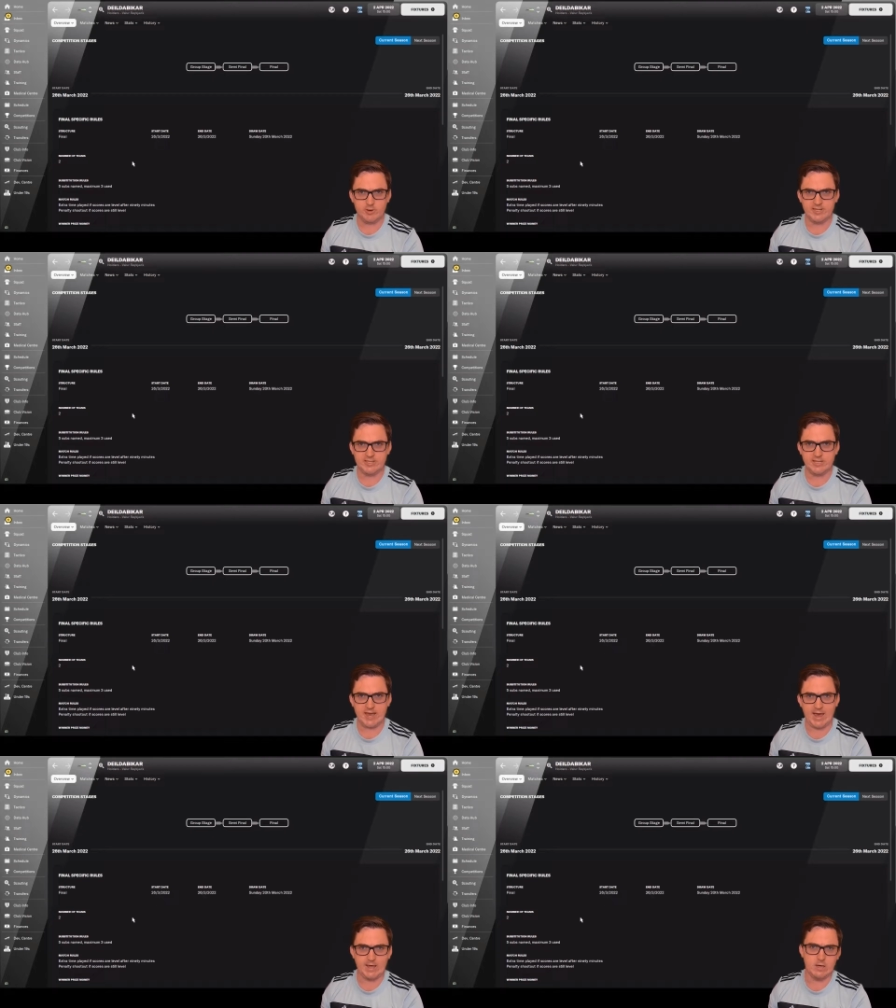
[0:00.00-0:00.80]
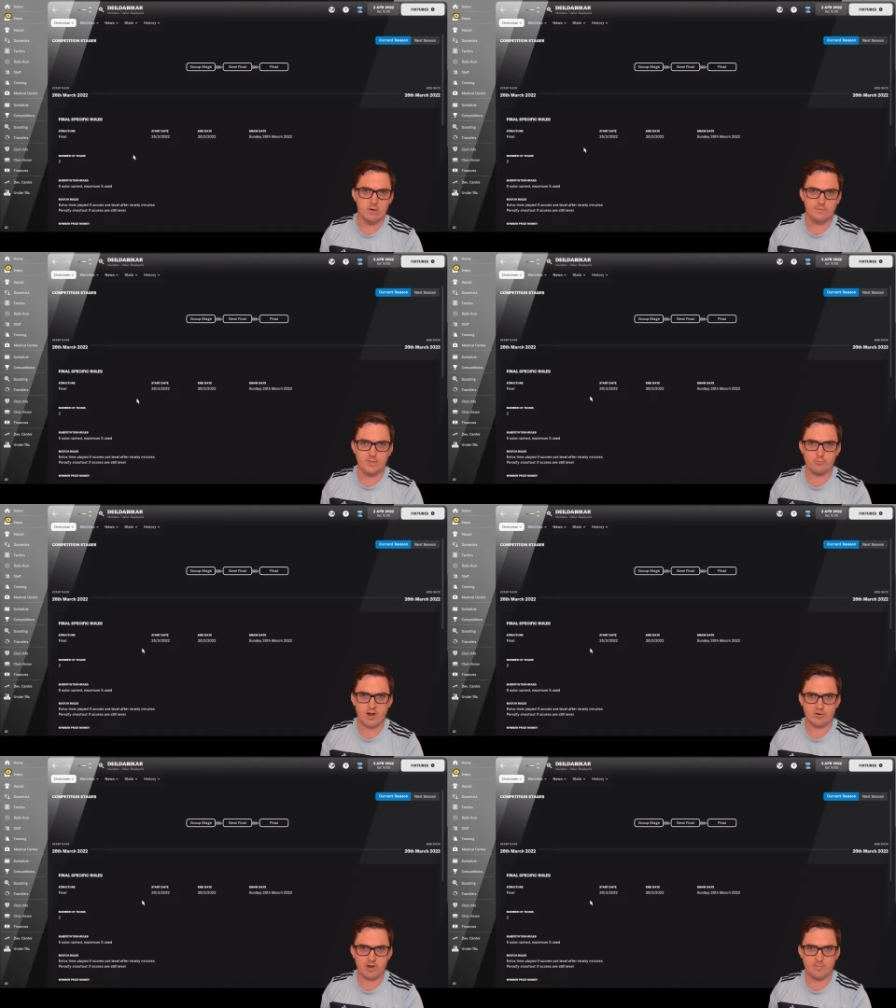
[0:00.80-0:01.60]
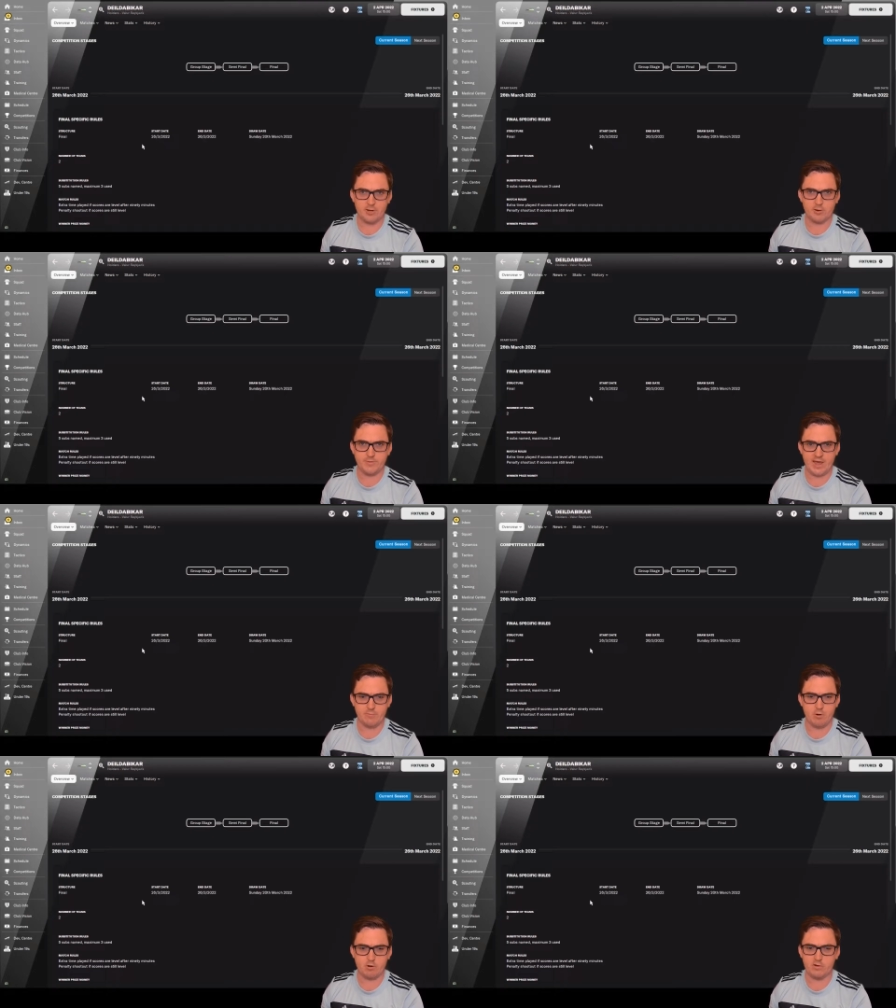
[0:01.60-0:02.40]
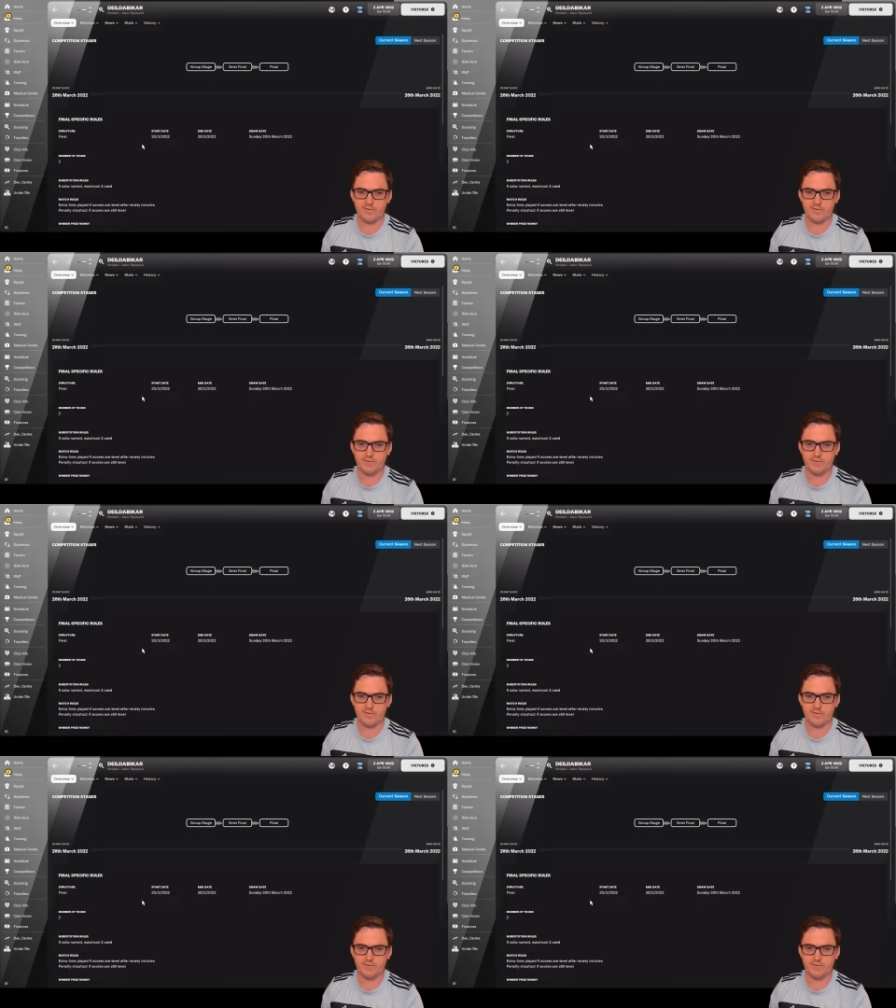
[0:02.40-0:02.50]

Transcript: 20k for the runner-up. I got that wrong.